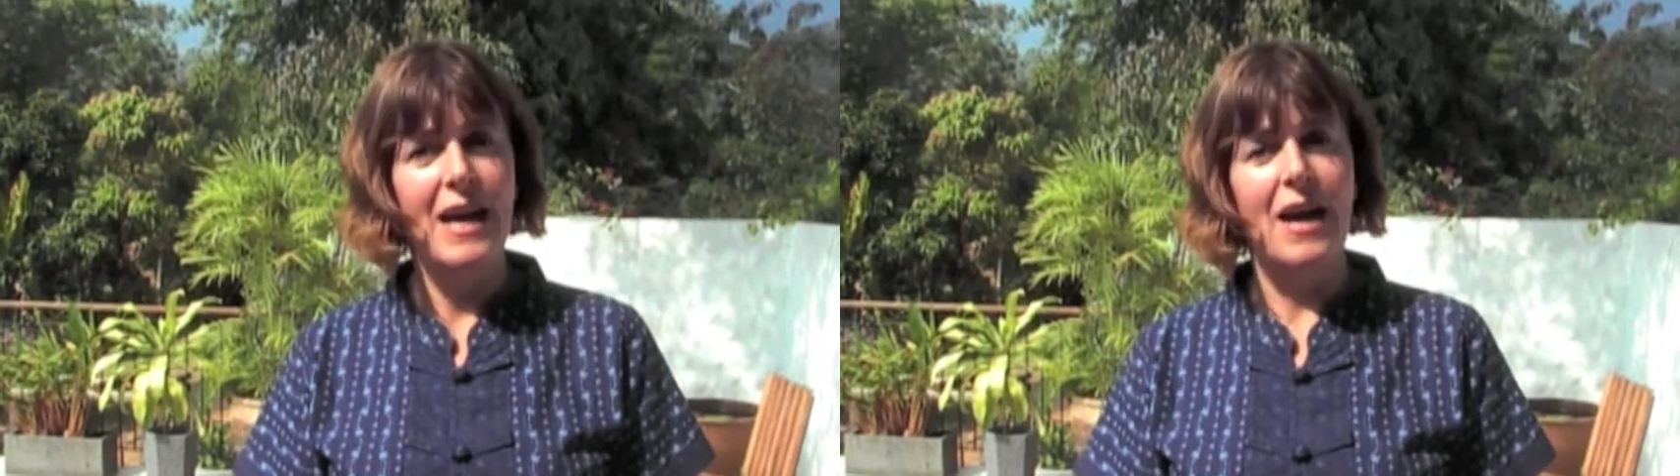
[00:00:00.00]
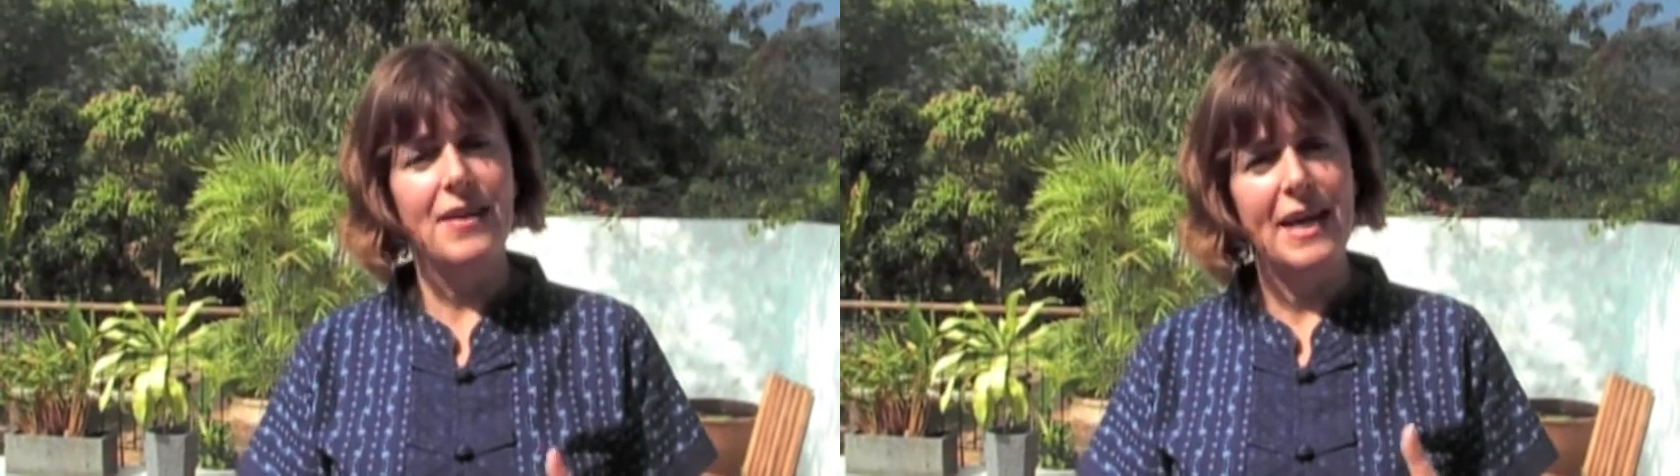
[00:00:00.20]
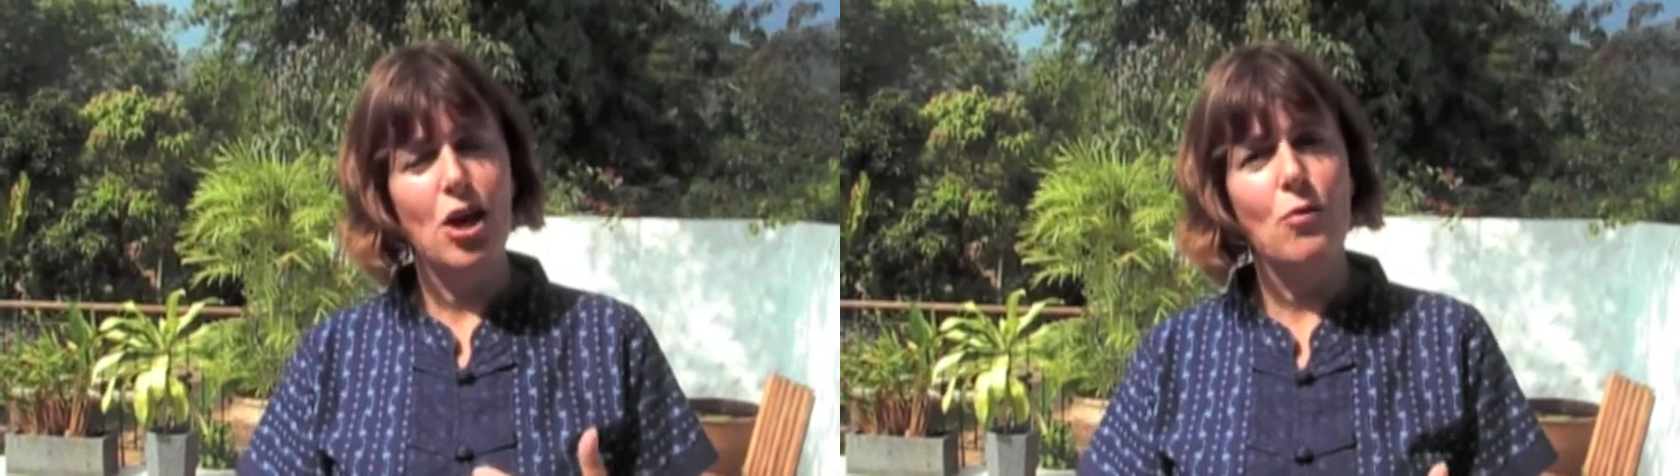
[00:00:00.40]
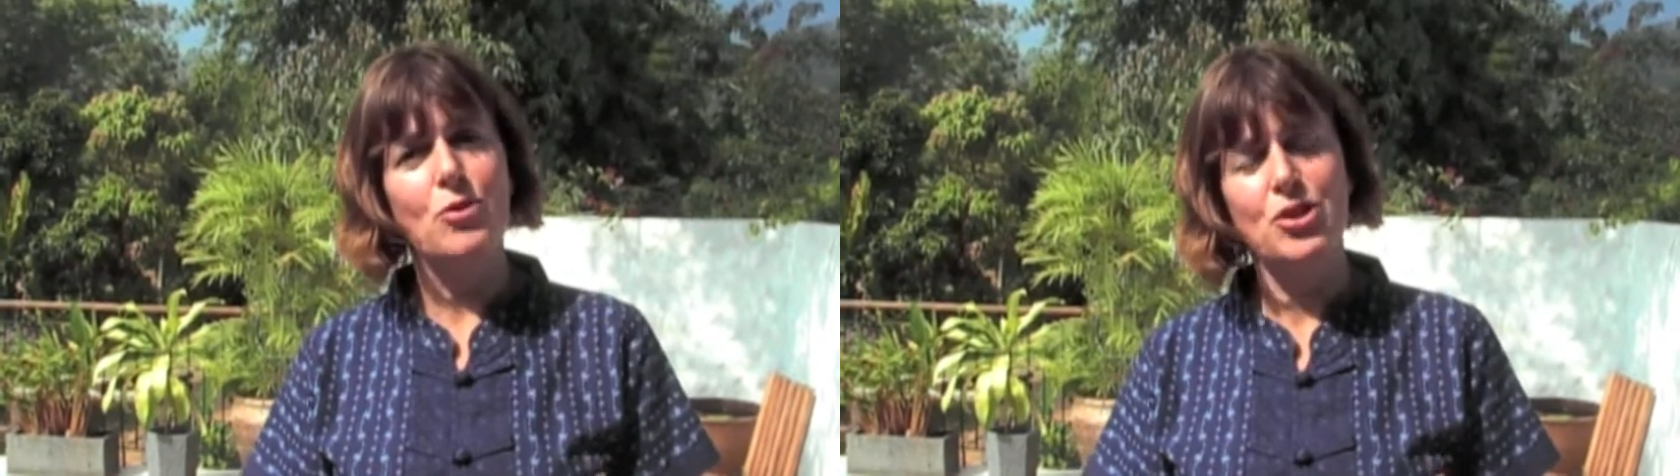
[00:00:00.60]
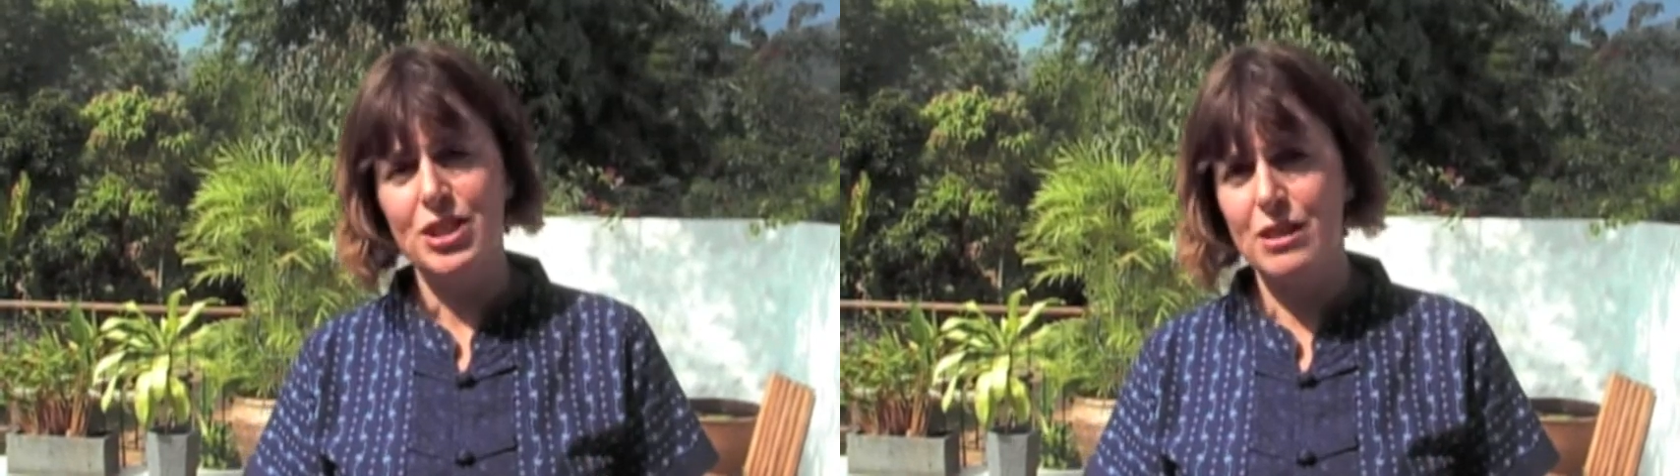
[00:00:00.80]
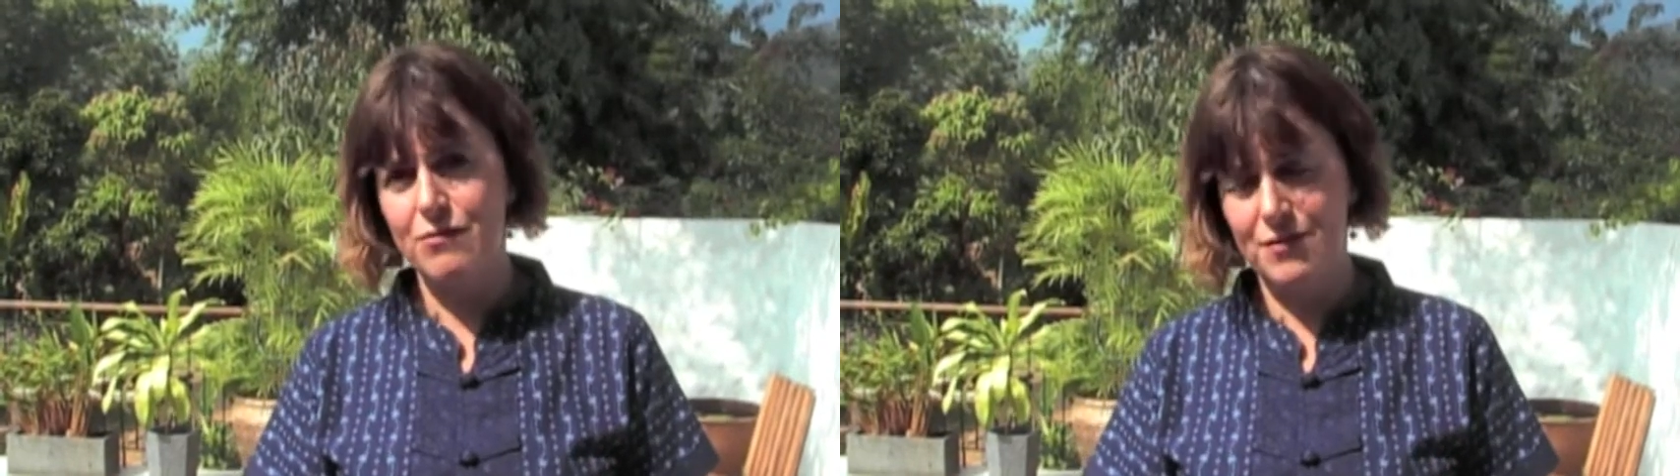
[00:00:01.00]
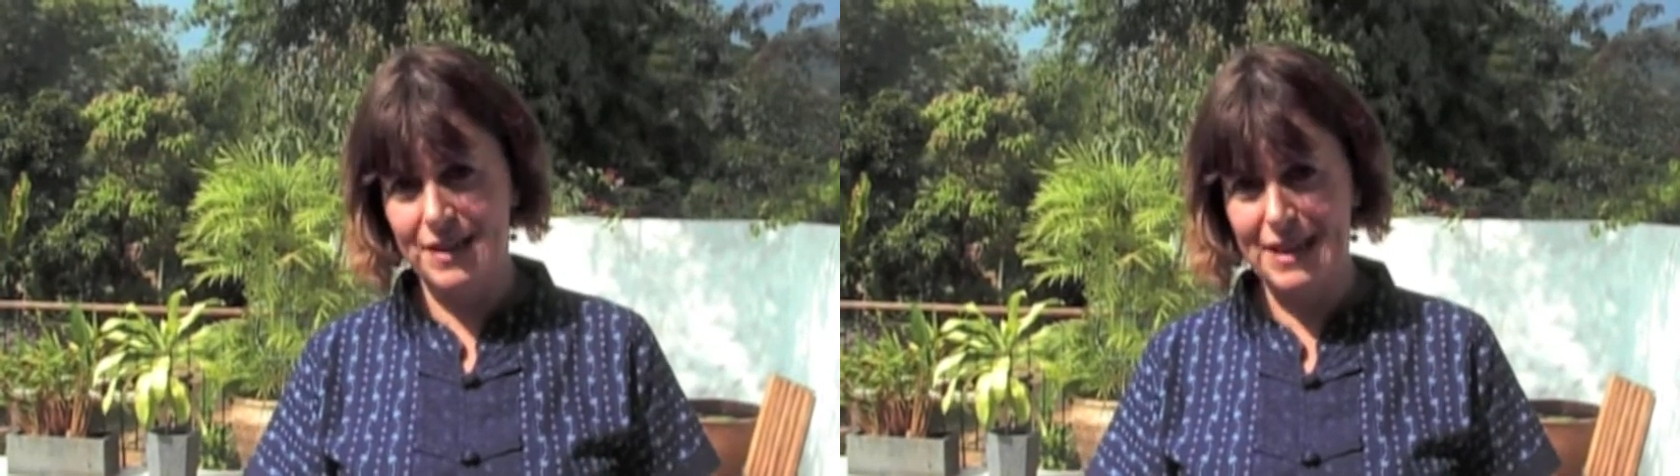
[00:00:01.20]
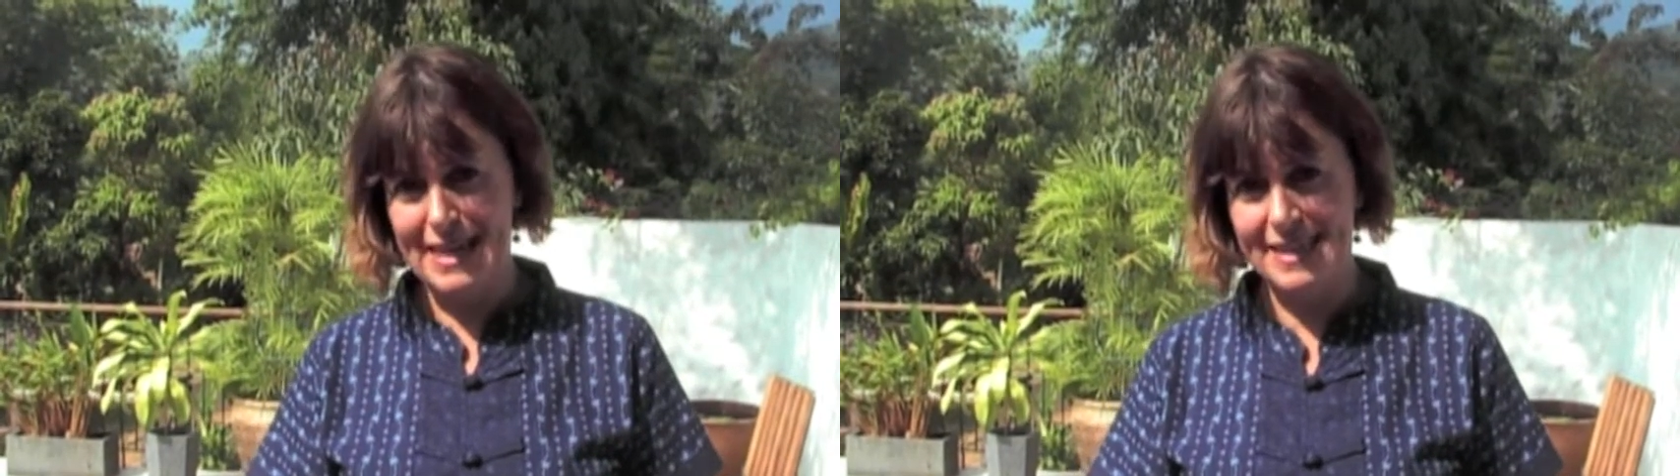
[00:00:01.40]
and that help achieve
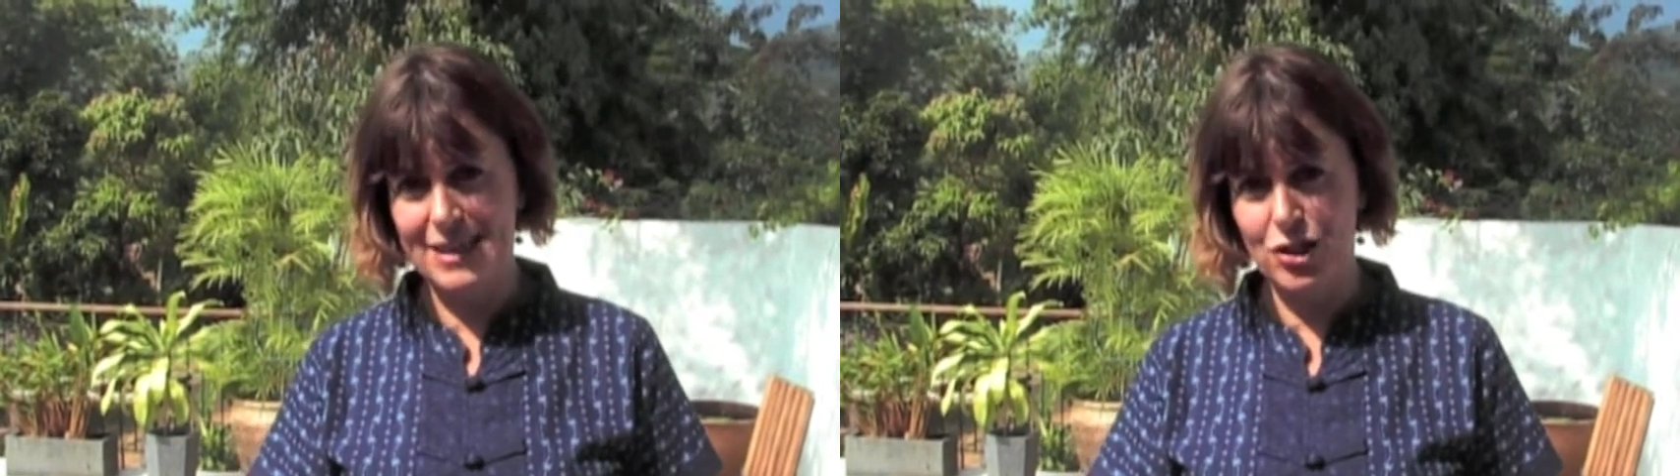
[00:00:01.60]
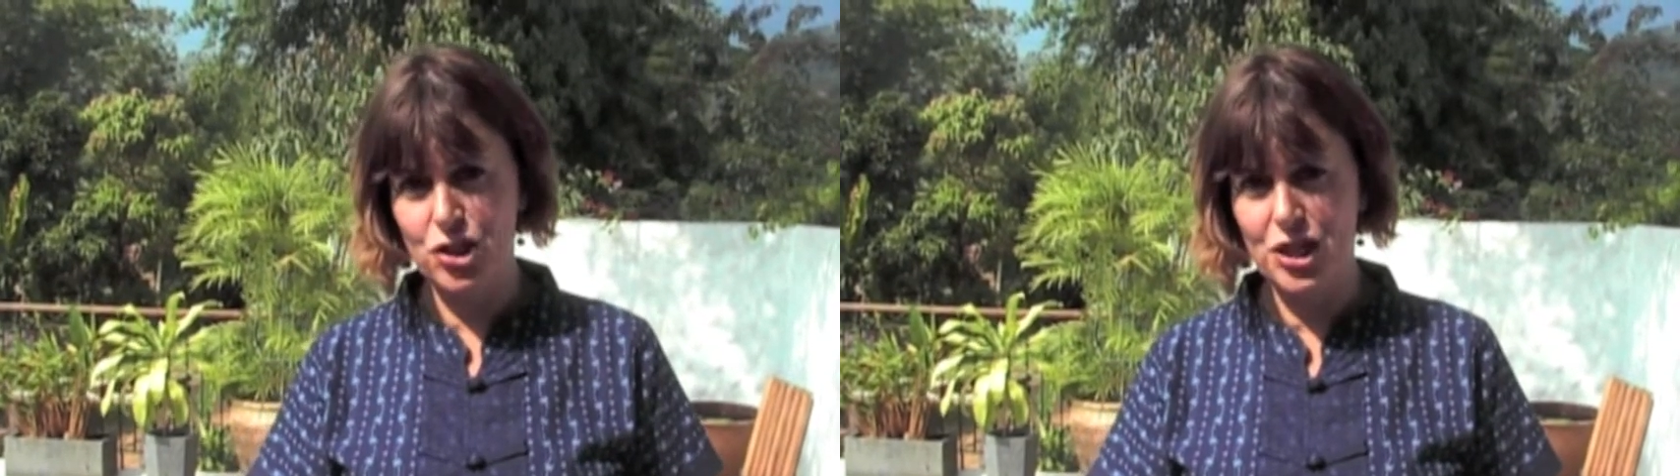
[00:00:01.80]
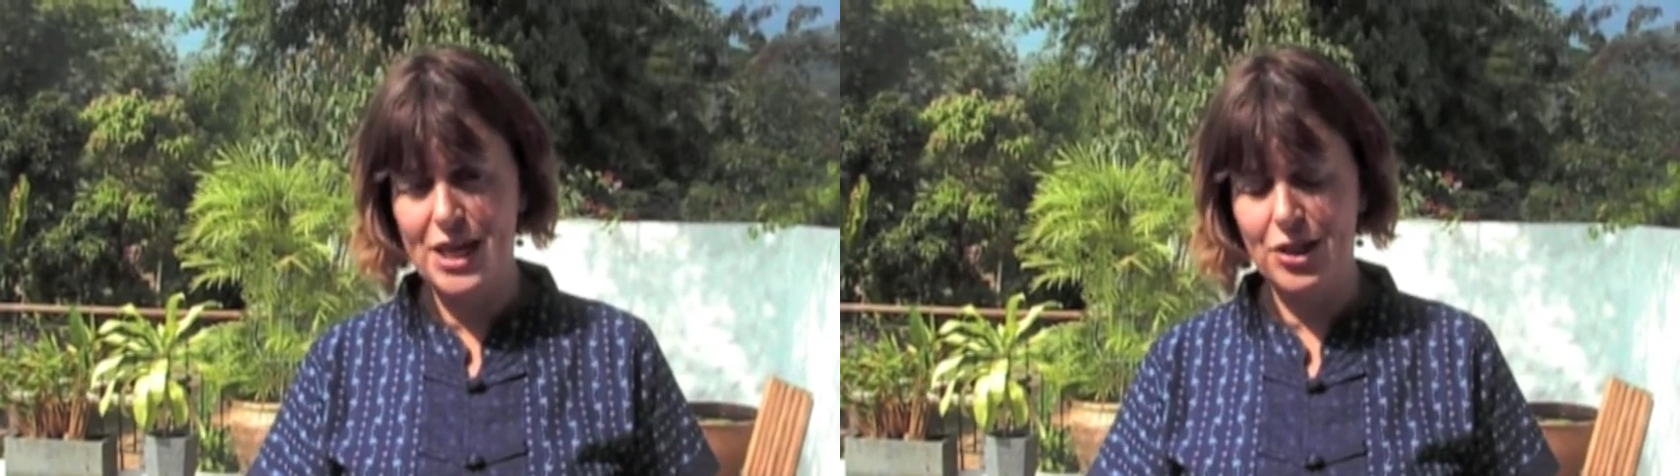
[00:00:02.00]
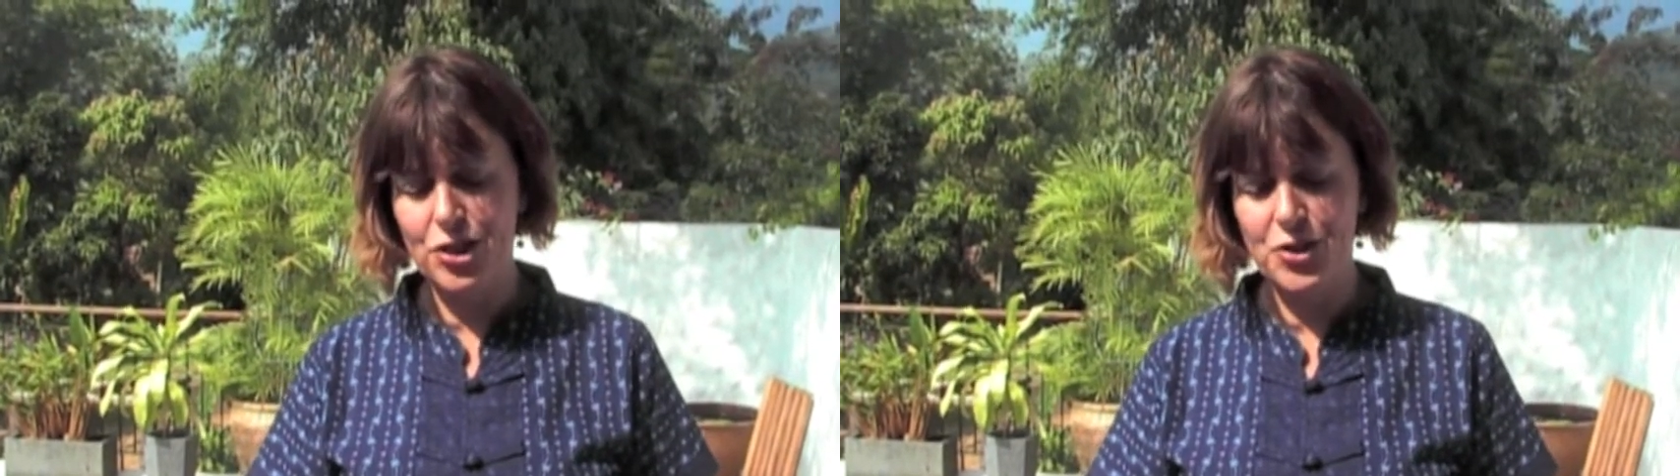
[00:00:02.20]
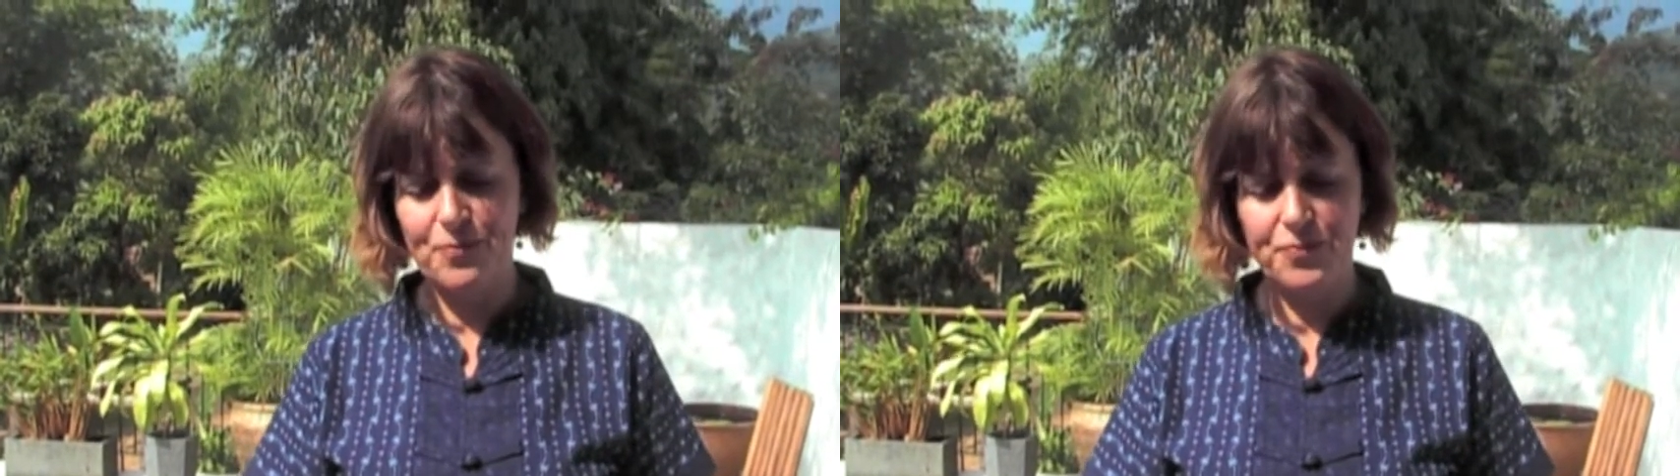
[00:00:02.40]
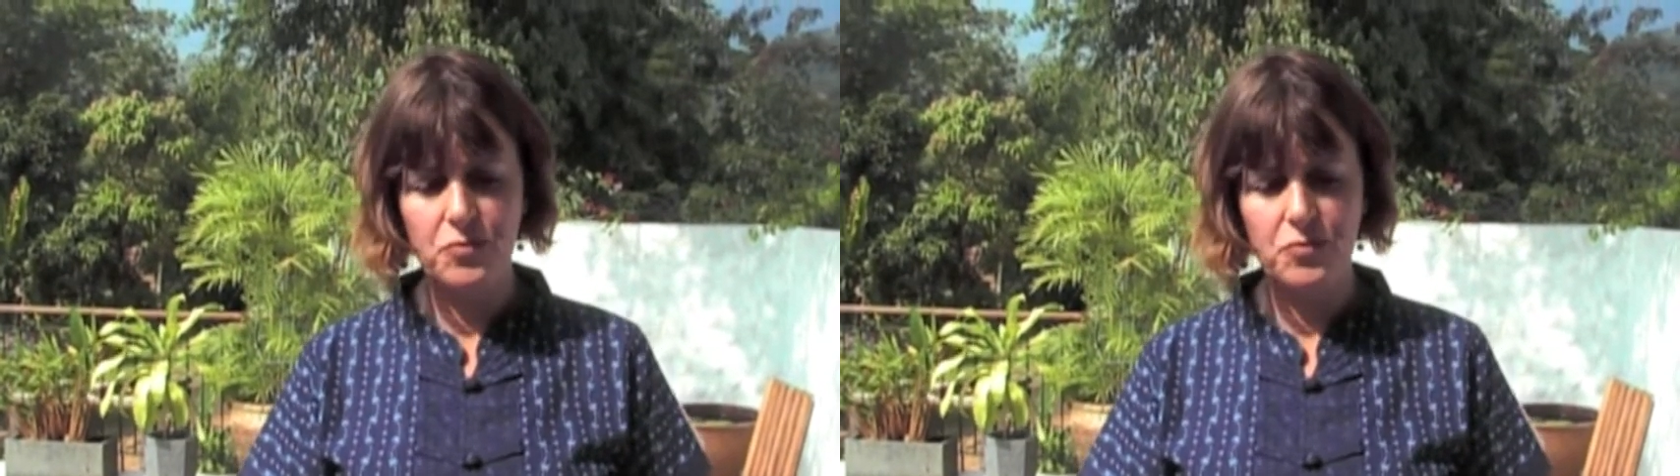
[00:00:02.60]
the lasting change.